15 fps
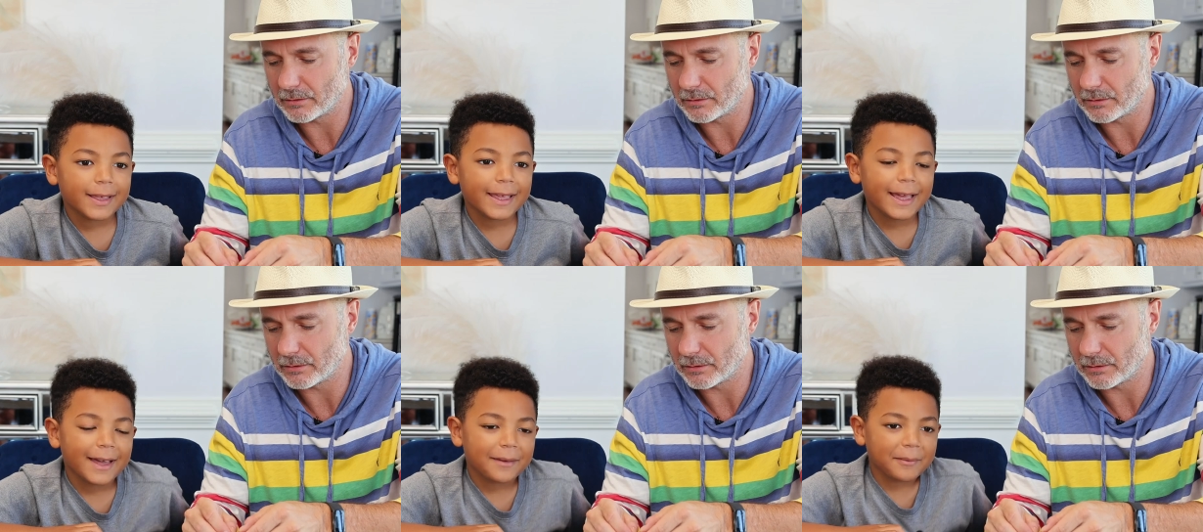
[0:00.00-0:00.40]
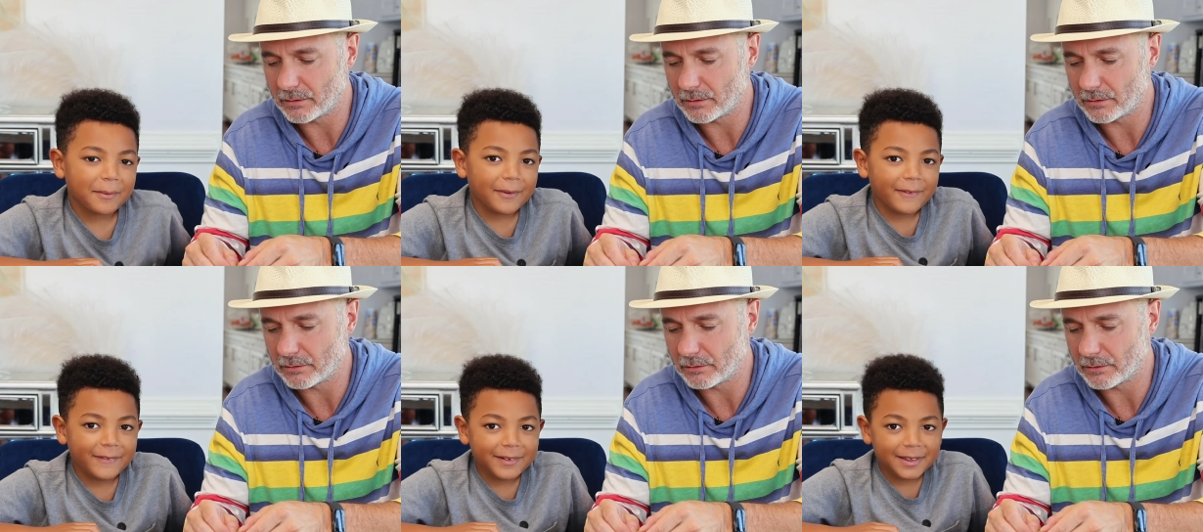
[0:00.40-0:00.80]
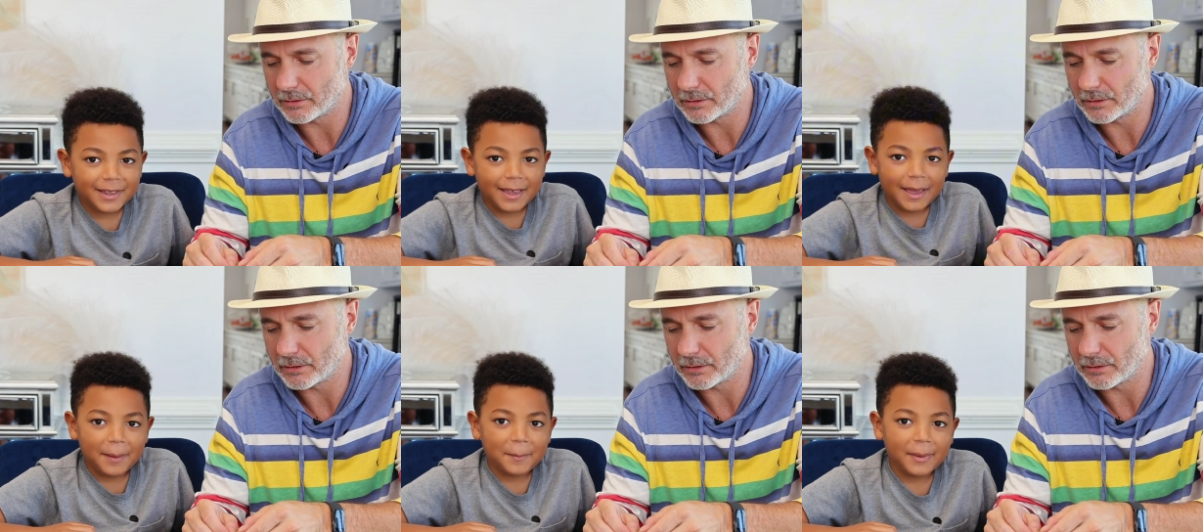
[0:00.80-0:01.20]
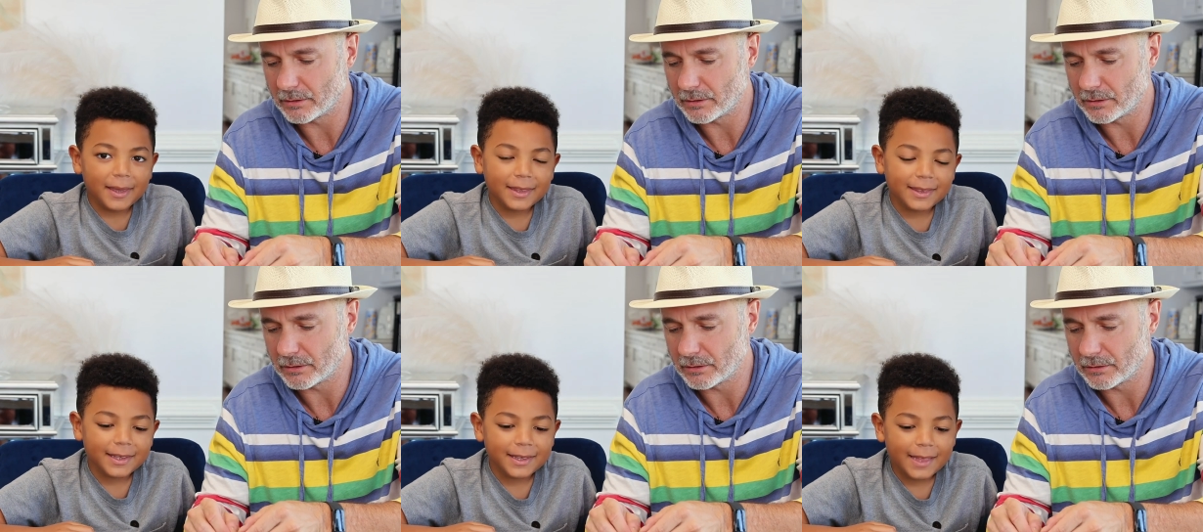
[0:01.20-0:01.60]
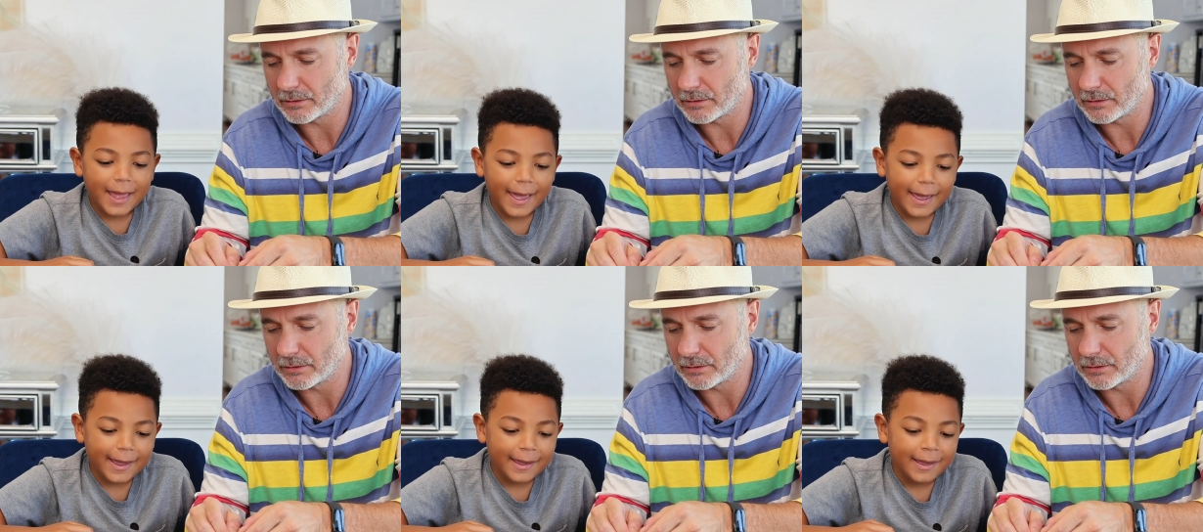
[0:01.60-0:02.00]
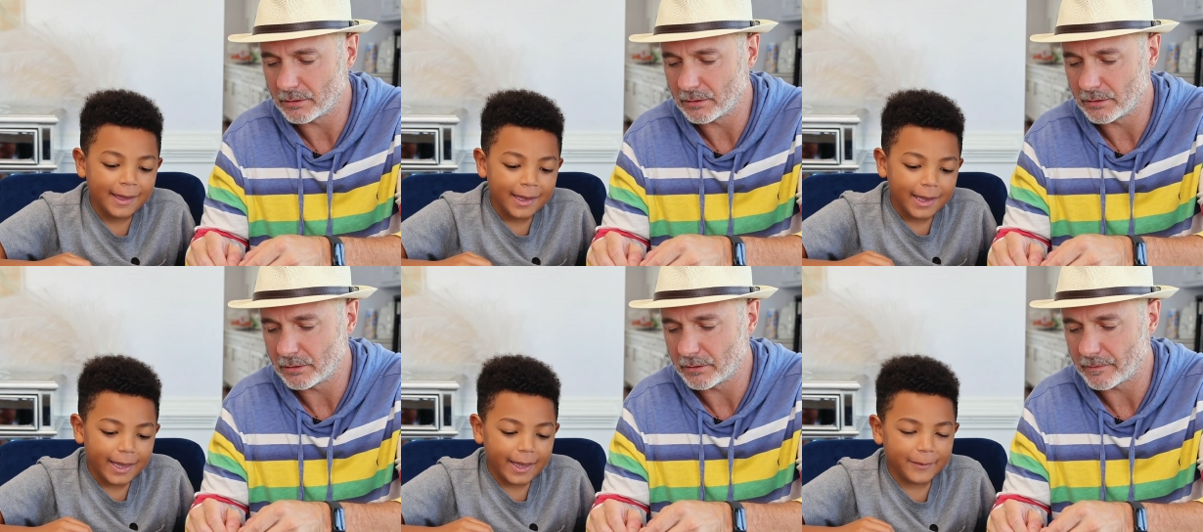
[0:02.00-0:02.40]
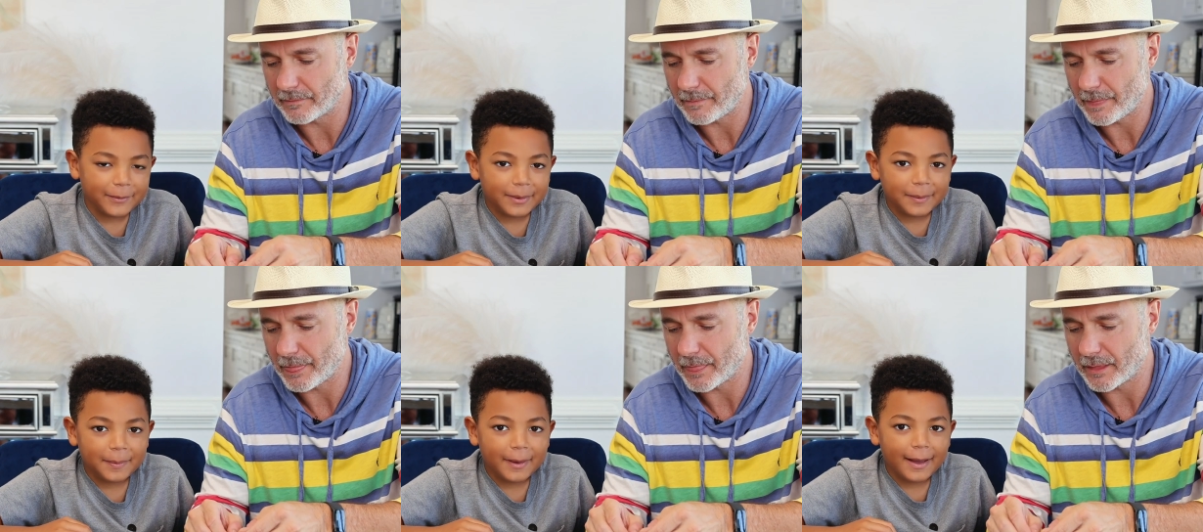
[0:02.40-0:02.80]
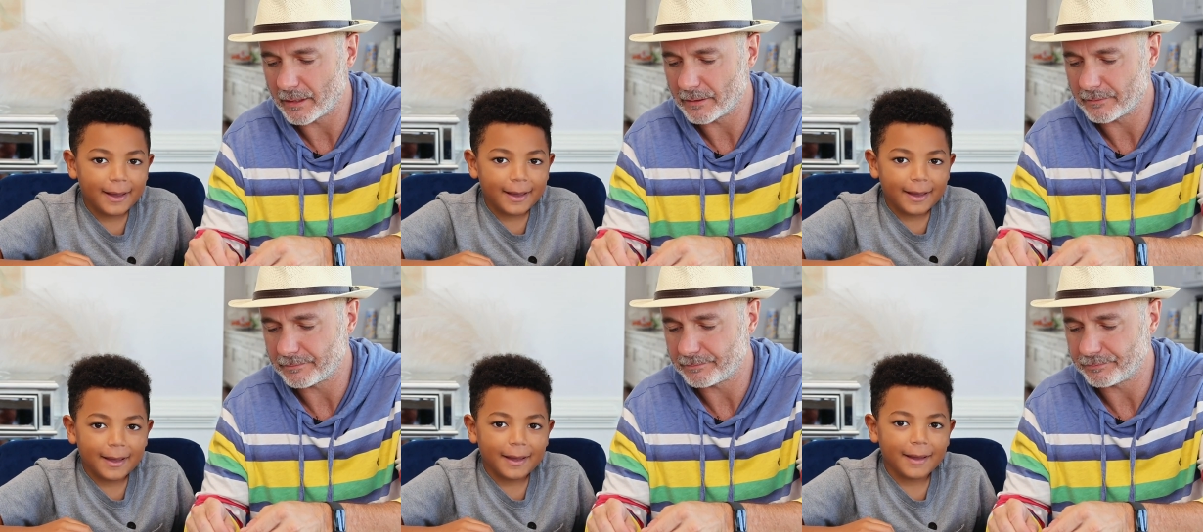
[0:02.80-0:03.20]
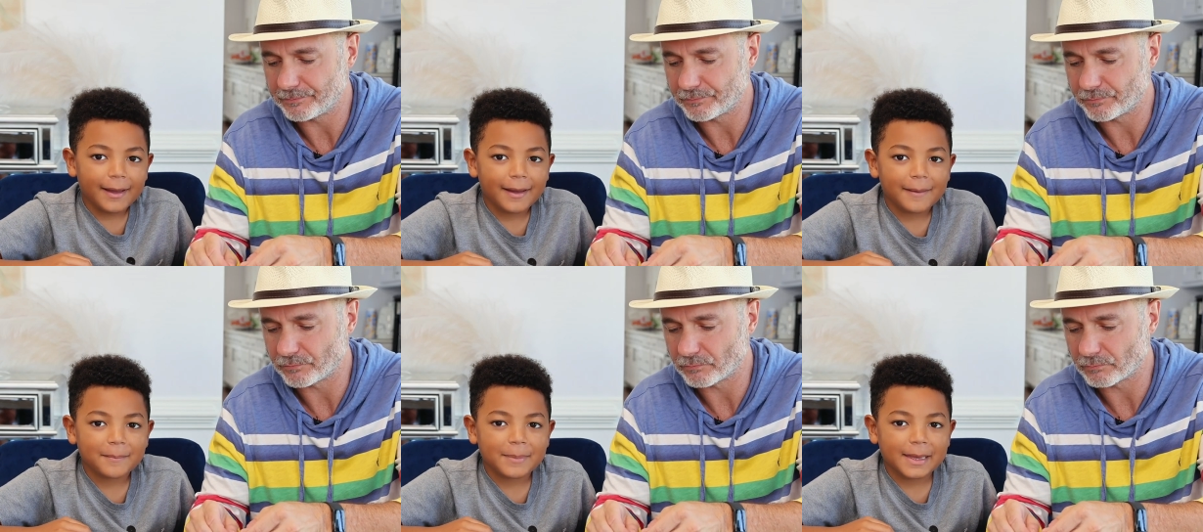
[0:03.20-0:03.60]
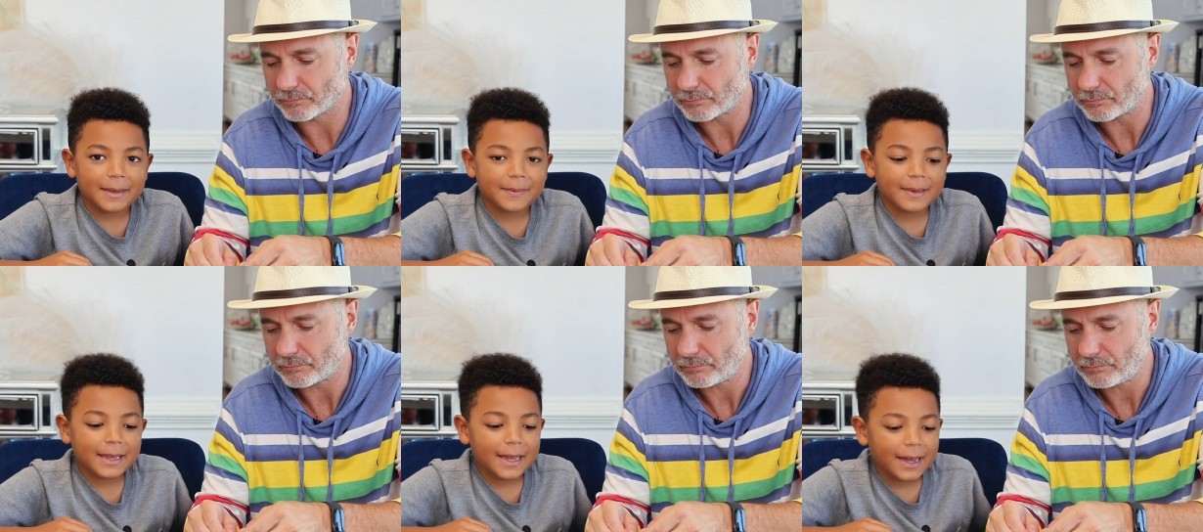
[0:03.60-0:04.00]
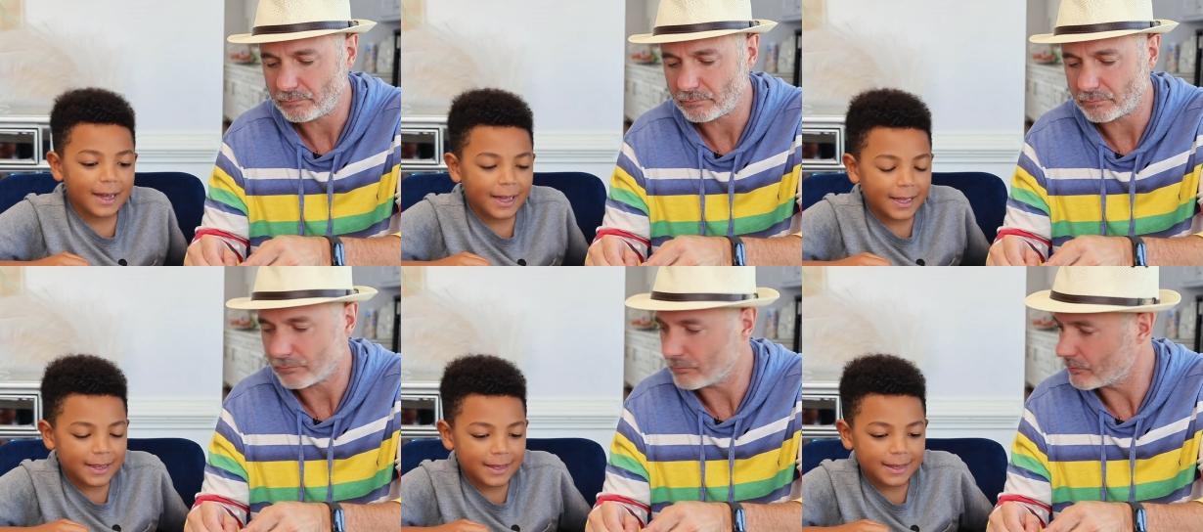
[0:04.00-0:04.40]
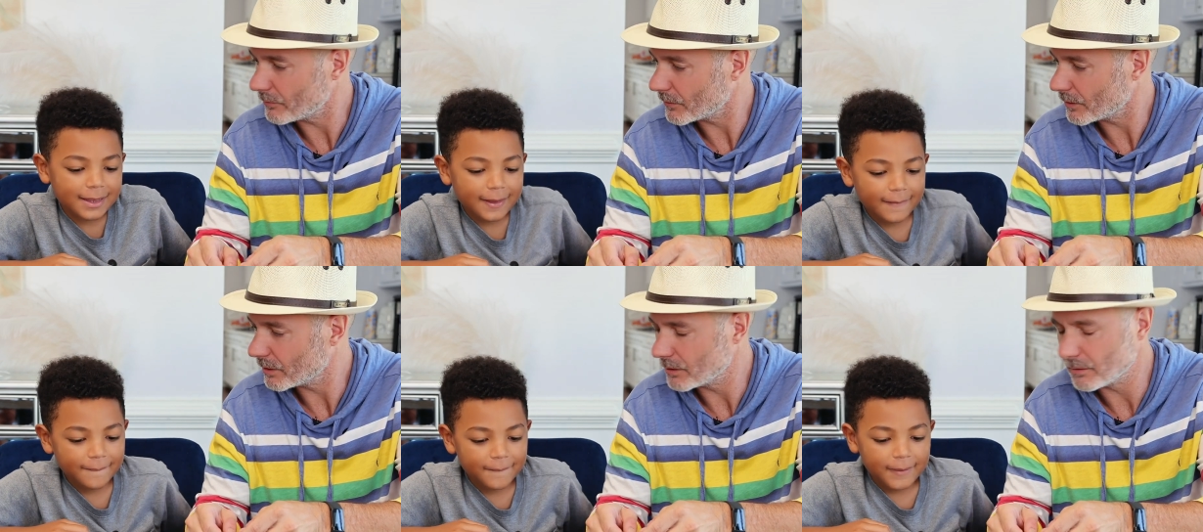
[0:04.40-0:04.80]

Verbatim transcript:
Speaker 1: Yeah, we're going camping today, and we bought BB guns,